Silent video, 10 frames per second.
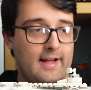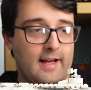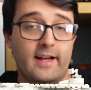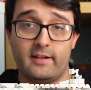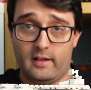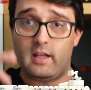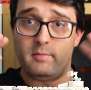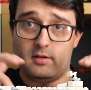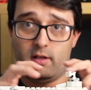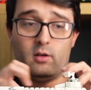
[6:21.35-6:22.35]
and it
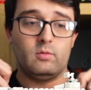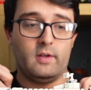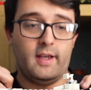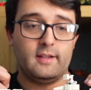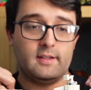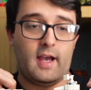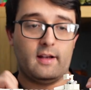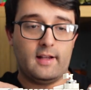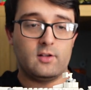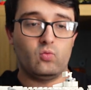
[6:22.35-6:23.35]
keeps it,
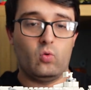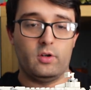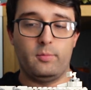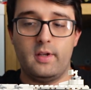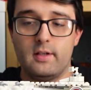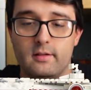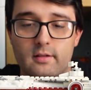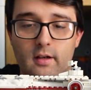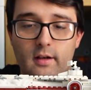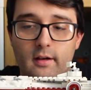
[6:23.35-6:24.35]
intact as one
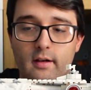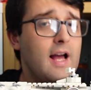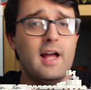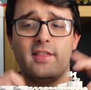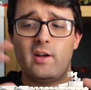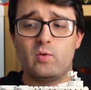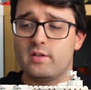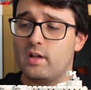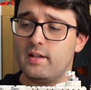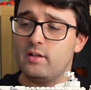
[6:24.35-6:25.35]
piece. There
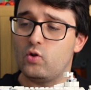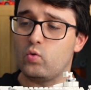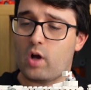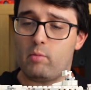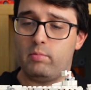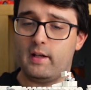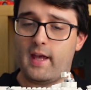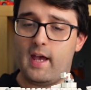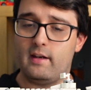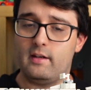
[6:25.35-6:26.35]
was nothing too
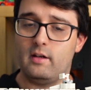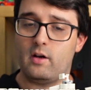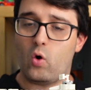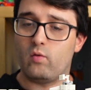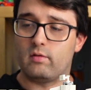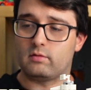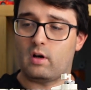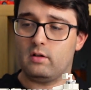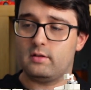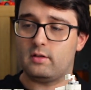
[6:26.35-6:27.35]
complicated
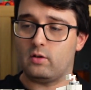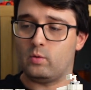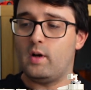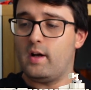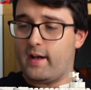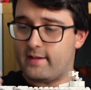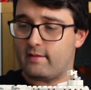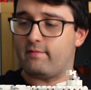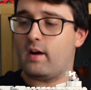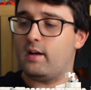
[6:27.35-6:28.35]
overall, so it's
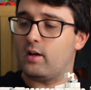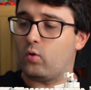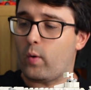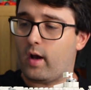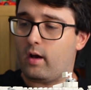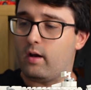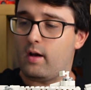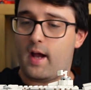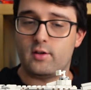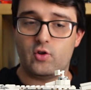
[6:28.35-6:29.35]
a fairly quick
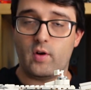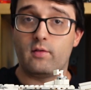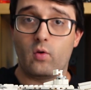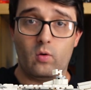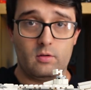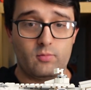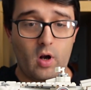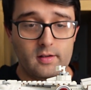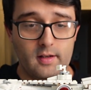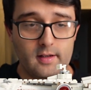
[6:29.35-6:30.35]
and straightforward
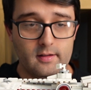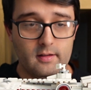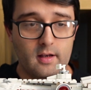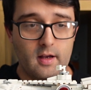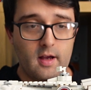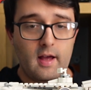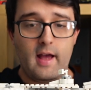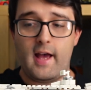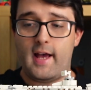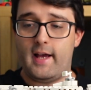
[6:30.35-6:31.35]
process.
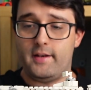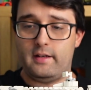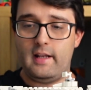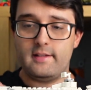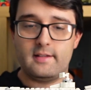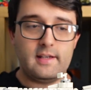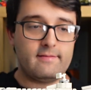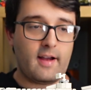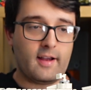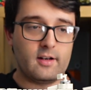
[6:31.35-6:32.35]
And let's see
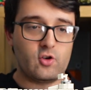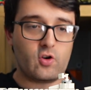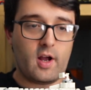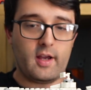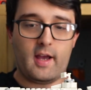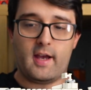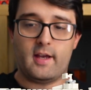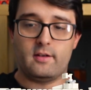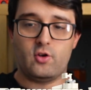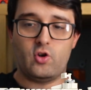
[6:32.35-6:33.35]
if I can try
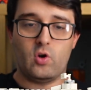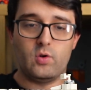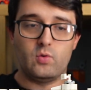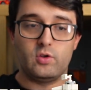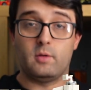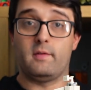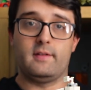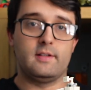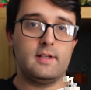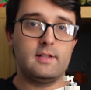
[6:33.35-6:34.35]
and show you some
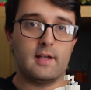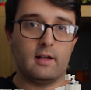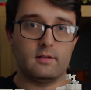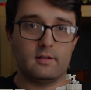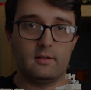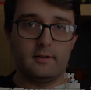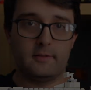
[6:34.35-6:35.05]
of the details.